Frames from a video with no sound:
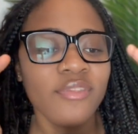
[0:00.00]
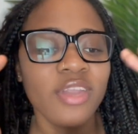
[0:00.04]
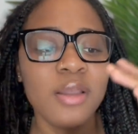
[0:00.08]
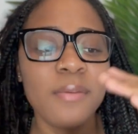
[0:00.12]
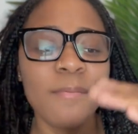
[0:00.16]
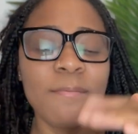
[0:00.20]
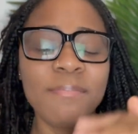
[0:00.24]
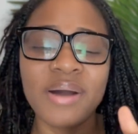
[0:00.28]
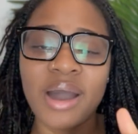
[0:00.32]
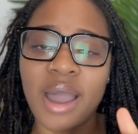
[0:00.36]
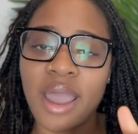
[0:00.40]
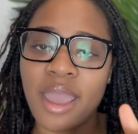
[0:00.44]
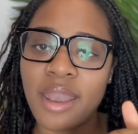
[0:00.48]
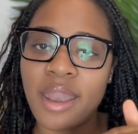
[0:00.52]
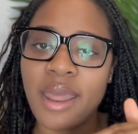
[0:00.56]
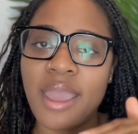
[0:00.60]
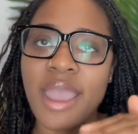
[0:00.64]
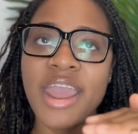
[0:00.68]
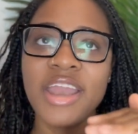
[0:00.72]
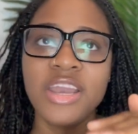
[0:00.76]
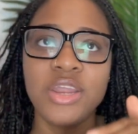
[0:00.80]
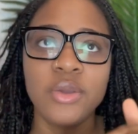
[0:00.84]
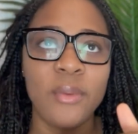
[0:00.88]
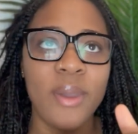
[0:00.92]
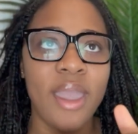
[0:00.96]
But
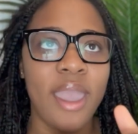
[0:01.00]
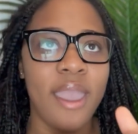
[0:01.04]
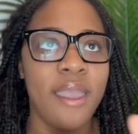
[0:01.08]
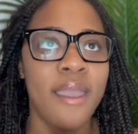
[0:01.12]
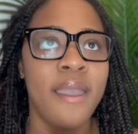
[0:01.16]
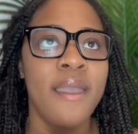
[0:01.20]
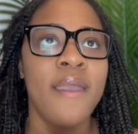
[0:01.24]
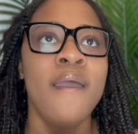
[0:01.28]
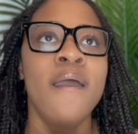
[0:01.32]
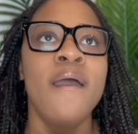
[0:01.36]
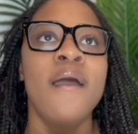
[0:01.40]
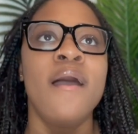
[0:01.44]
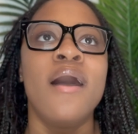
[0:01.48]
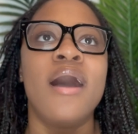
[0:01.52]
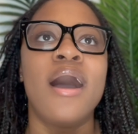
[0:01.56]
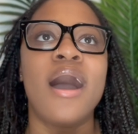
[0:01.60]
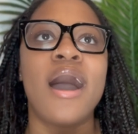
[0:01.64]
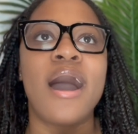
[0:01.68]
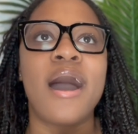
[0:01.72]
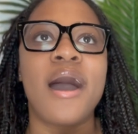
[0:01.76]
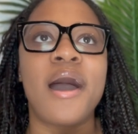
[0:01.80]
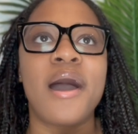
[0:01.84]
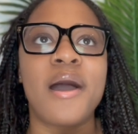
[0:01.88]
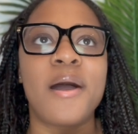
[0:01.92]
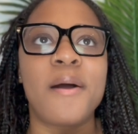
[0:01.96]
anyway,
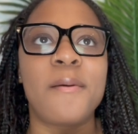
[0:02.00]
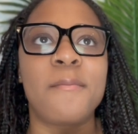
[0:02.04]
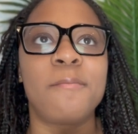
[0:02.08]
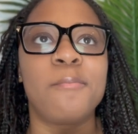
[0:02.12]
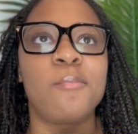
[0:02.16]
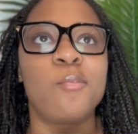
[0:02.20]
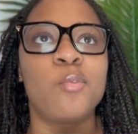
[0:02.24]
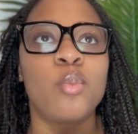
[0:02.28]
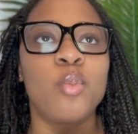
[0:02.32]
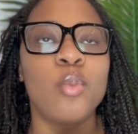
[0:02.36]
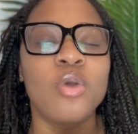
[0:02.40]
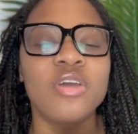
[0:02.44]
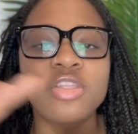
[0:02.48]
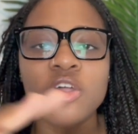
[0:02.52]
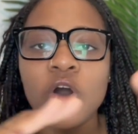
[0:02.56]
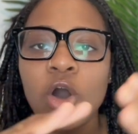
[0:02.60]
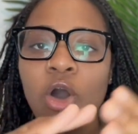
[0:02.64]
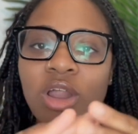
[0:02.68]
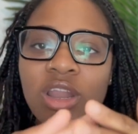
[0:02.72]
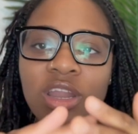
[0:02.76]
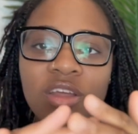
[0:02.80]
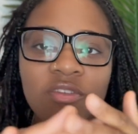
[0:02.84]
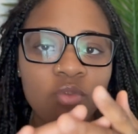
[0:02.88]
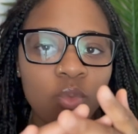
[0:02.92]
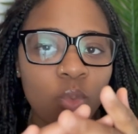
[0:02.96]
um, with
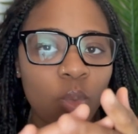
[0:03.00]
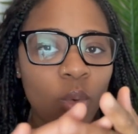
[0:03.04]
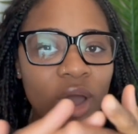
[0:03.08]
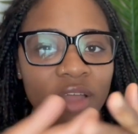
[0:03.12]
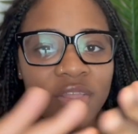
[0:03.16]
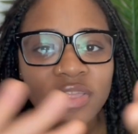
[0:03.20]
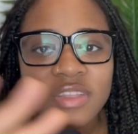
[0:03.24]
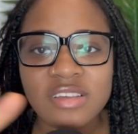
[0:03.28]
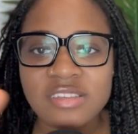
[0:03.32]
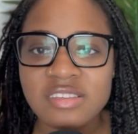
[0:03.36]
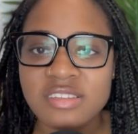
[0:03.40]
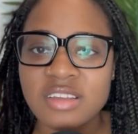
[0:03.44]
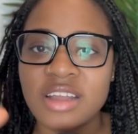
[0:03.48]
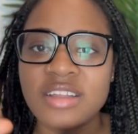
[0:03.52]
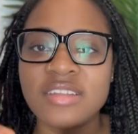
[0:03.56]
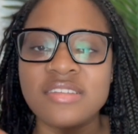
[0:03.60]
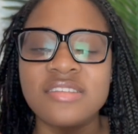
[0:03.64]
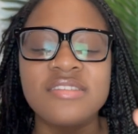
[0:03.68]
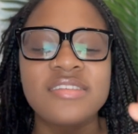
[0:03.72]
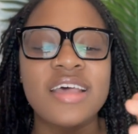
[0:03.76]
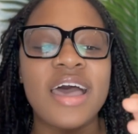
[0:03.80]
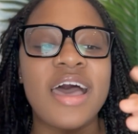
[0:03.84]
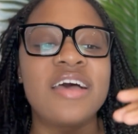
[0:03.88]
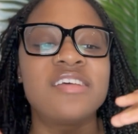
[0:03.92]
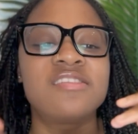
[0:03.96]
all of what the son
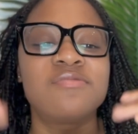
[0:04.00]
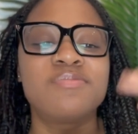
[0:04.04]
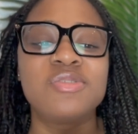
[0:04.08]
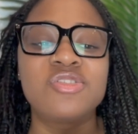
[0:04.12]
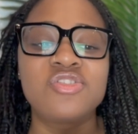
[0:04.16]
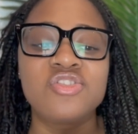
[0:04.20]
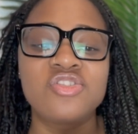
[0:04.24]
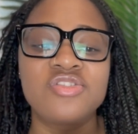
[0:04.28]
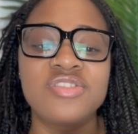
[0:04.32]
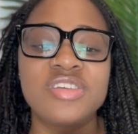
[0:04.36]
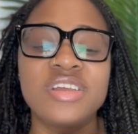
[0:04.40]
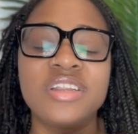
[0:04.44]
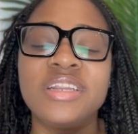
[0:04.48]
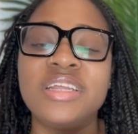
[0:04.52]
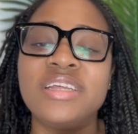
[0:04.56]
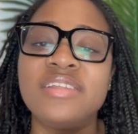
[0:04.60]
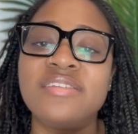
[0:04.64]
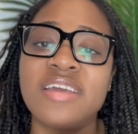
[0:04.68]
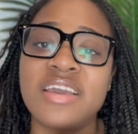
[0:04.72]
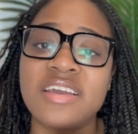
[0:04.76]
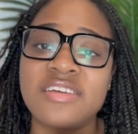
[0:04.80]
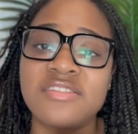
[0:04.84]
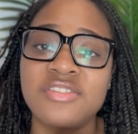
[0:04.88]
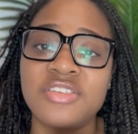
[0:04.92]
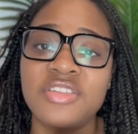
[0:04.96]
says, Mr. Sidney
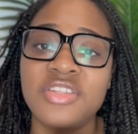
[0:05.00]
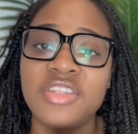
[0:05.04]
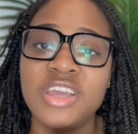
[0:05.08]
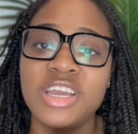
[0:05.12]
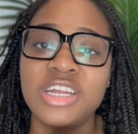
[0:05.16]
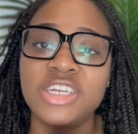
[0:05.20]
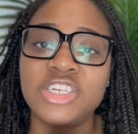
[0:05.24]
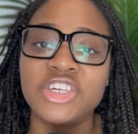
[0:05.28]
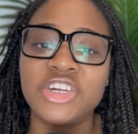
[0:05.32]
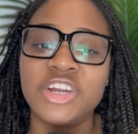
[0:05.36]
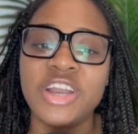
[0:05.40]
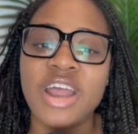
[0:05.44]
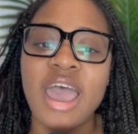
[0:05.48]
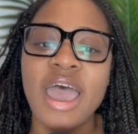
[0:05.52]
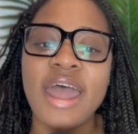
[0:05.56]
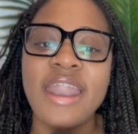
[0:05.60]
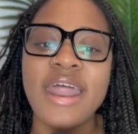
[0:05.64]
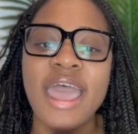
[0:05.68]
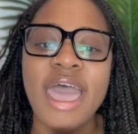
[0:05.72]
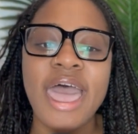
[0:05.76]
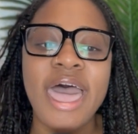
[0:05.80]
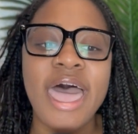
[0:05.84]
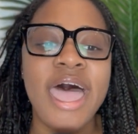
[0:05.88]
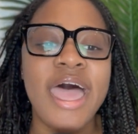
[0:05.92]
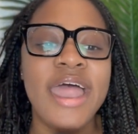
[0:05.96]
takes to the internet
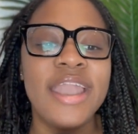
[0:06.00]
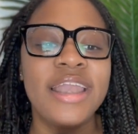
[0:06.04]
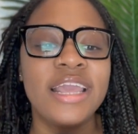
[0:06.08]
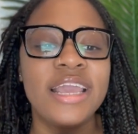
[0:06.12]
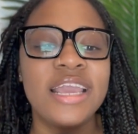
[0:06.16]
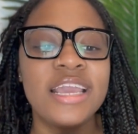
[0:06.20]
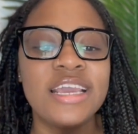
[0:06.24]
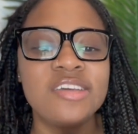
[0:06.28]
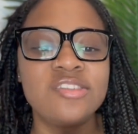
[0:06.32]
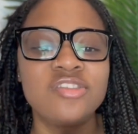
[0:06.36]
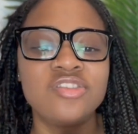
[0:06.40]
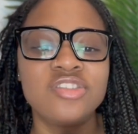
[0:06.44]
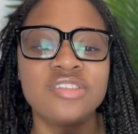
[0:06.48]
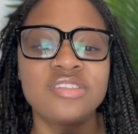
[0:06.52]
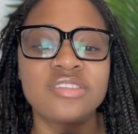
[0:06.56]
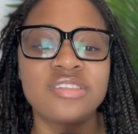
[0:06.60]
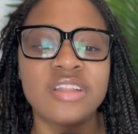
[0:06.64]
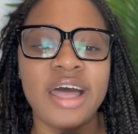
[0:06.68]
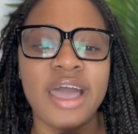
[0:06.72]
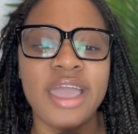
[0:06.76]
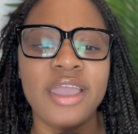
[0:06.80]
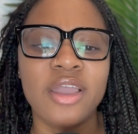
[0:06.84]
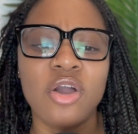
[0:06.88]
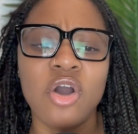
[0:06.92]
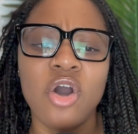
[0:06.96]
and he's just
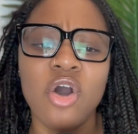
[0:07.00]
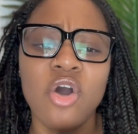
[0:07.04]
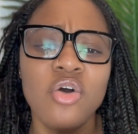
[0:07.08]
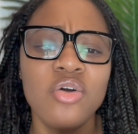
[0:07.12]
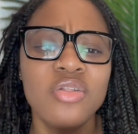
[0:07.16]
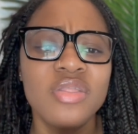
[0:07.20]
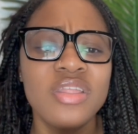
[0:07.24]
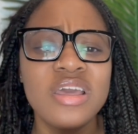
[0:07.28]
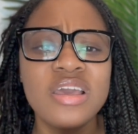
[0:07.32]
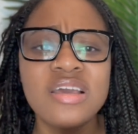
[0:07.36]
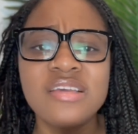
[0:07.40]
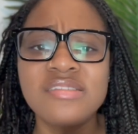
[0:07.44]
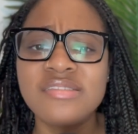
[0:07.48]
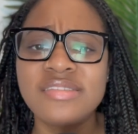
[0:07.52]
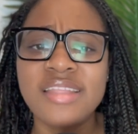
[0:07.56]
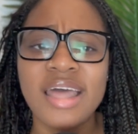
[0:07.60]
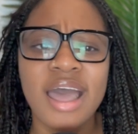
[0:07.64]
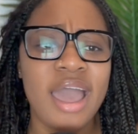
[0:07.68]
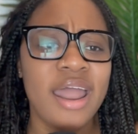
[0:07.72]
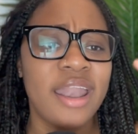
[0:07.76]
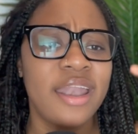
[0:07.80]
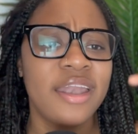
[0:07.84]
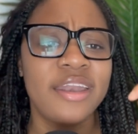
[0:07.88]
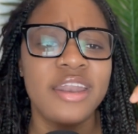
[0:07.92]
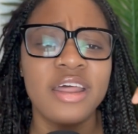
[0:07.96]
like, oh, this,
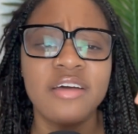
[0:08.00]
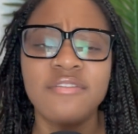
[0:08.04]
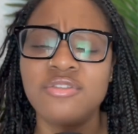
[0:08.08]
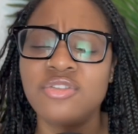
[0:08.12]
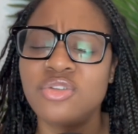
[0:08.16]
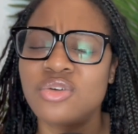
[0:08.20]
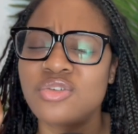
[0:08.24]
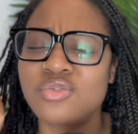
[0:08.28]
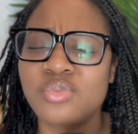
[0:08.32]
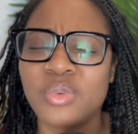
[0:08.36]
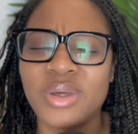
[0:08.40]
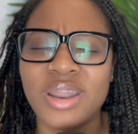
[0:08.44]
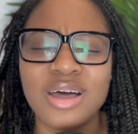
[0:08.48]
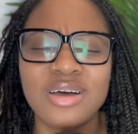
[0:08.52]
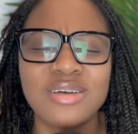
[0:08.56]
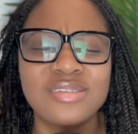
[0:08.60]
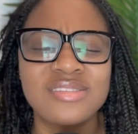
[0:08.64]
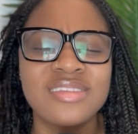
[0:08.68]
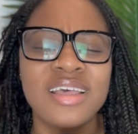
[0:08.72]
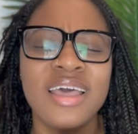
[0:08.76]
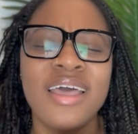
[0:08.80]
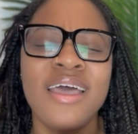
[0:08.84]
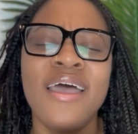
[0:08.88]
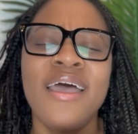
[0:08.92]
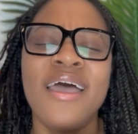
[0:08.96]
that, and devil knows what
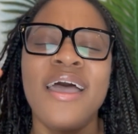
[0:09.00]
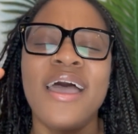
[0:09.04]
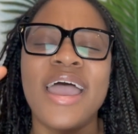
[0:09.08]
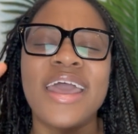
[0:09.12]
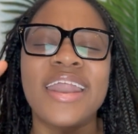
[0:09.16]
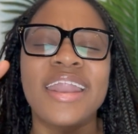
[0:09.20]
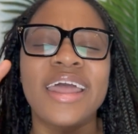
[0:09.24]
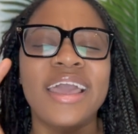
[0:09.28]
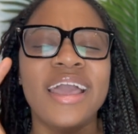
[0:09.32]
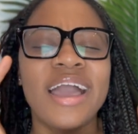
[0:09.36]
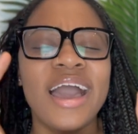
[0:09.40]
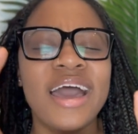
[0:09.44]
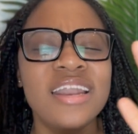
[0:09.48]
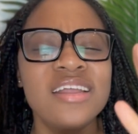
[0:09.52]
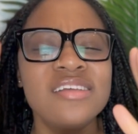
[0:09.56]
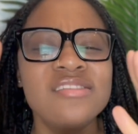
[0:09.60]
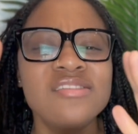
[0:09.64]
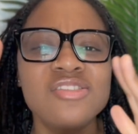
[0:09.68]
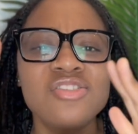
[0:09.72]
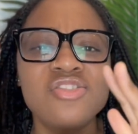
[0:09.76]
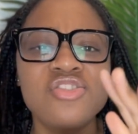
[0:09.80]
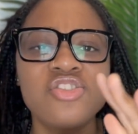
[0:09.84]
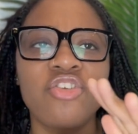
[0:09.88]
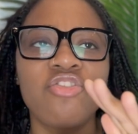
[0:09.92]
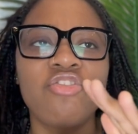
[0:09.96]
else. And I kind of
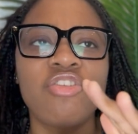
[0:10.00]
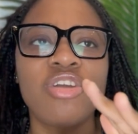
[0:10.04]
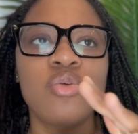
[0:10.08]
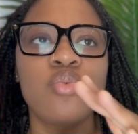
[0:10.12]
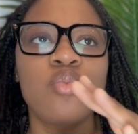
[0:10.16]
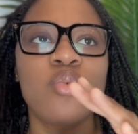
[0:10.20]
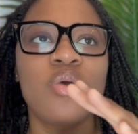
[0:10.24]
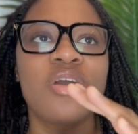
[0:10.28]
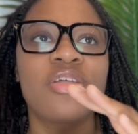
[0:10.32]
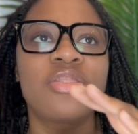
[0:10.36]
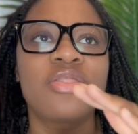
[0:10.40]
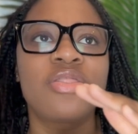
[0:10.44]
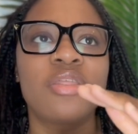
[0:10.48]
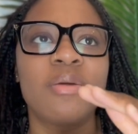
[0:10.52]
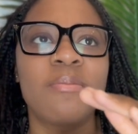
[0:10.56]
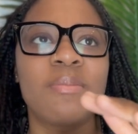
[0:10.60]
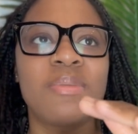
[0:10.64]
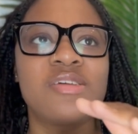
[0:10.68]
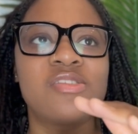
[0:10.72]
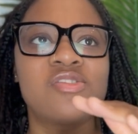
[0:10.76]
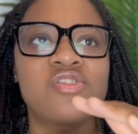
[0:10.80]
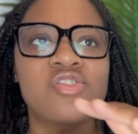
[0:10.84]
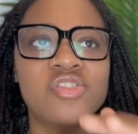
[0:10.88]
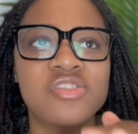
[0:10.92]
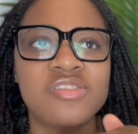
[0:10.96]
disagree with
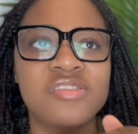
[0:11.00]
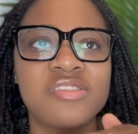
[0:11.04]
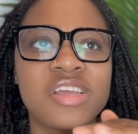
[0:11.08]
Mr.